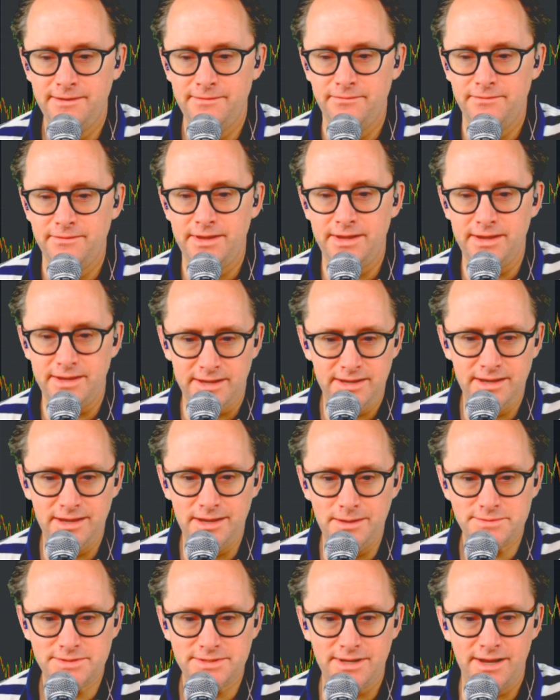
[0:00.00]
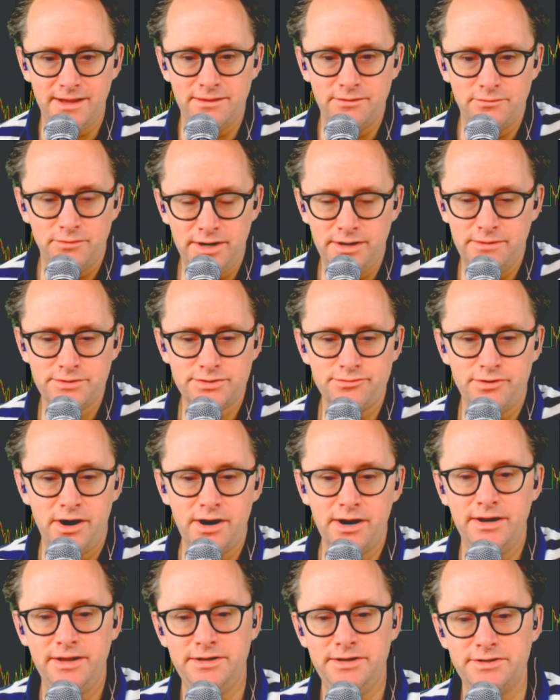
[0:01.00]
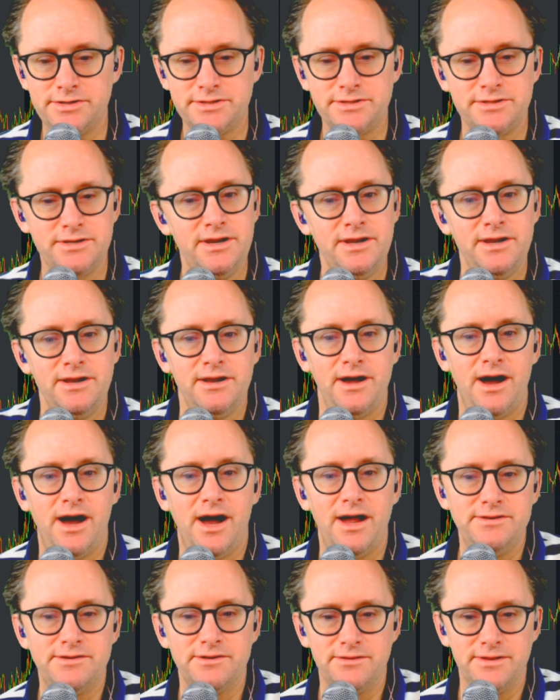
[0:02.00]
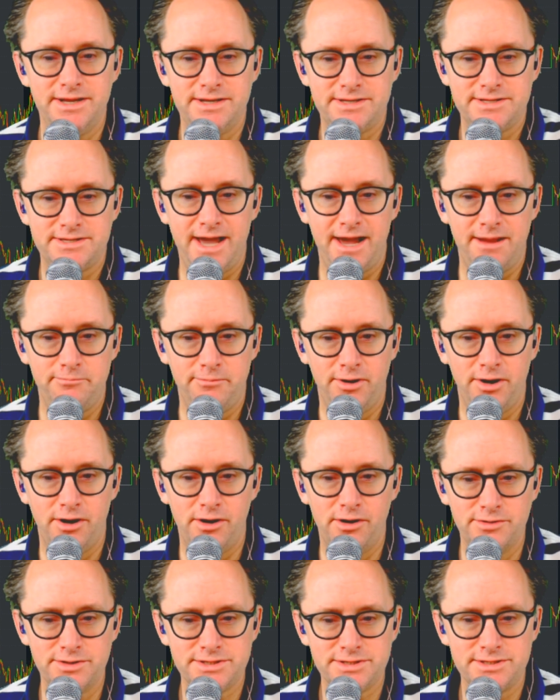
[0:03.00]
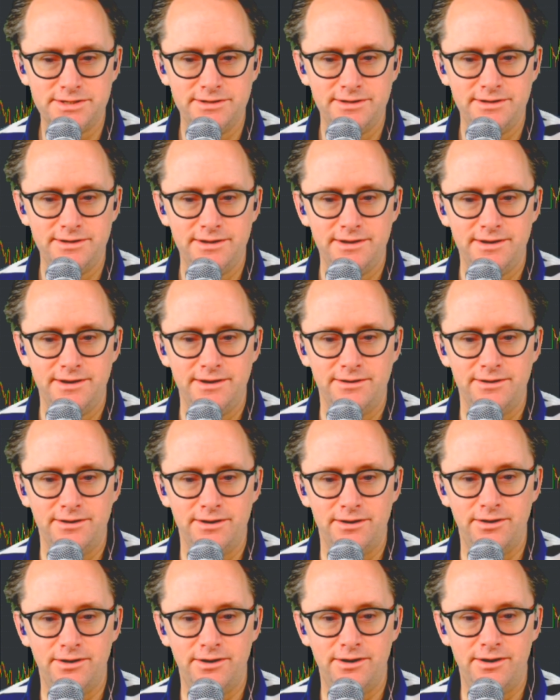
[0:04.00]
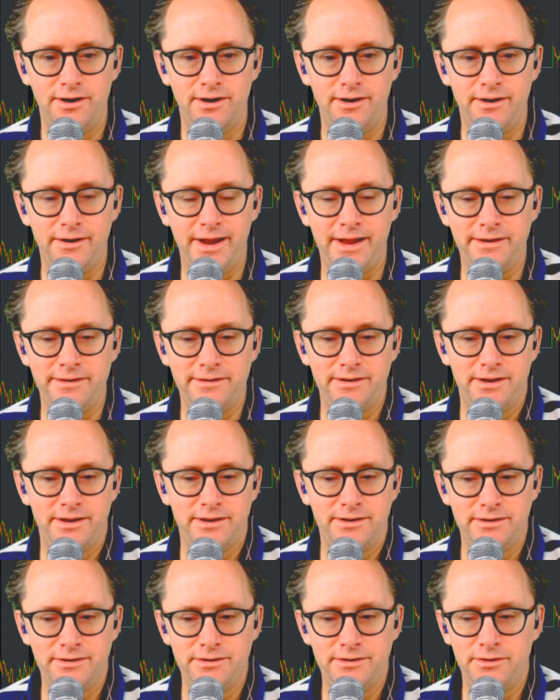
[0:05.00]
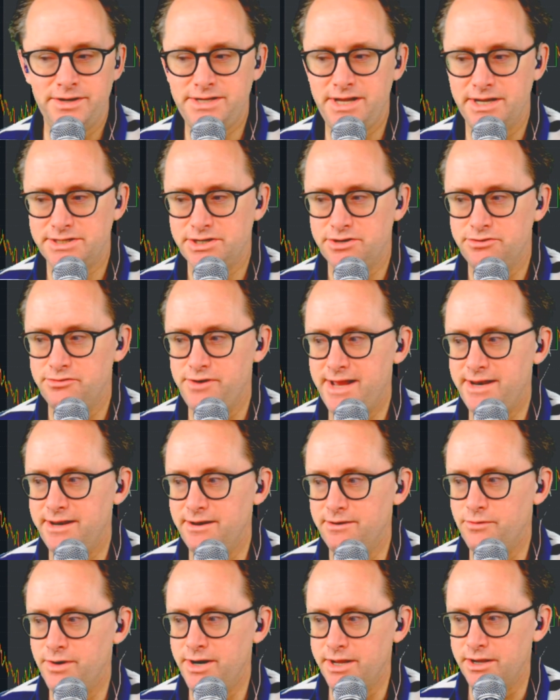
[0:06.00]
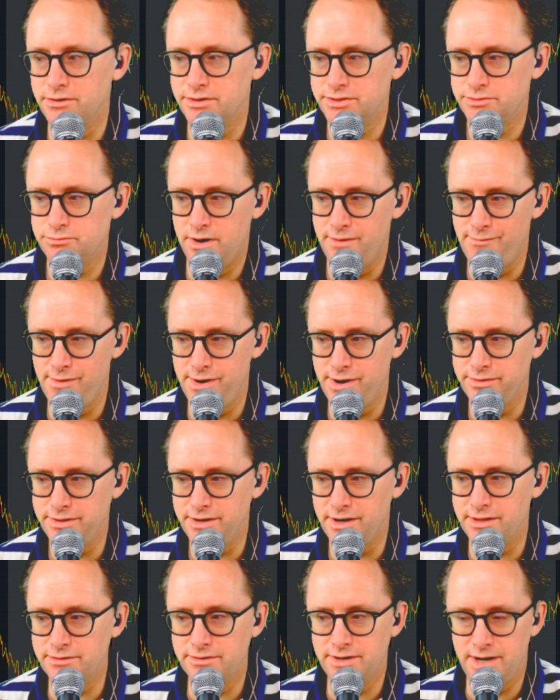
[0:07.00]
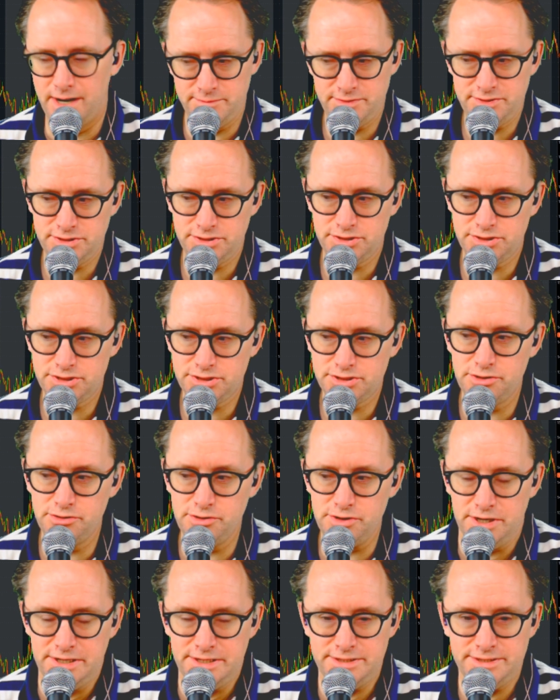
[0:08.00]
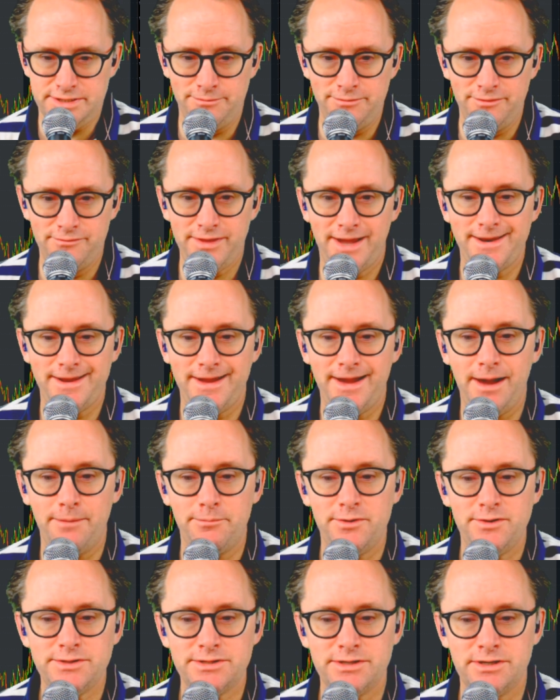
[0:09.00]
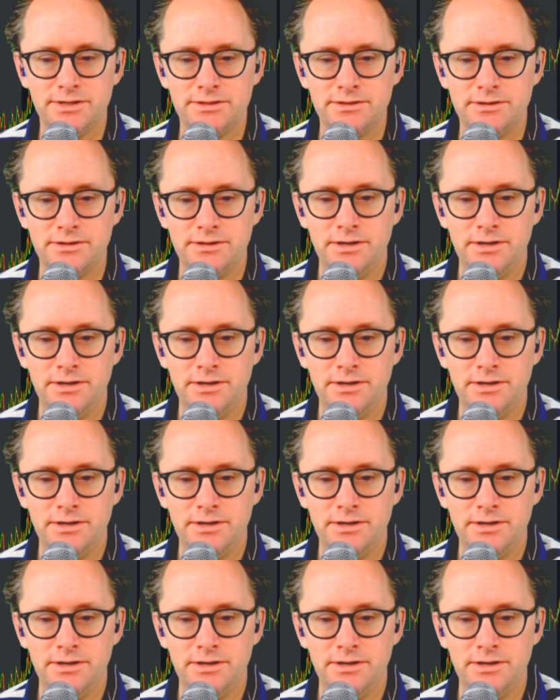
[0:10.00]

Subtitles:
he keeps. And the one he was wrong on, he just deletes that post. And he takes credit when it goes one way or the other. And I'm certain some of that happens in the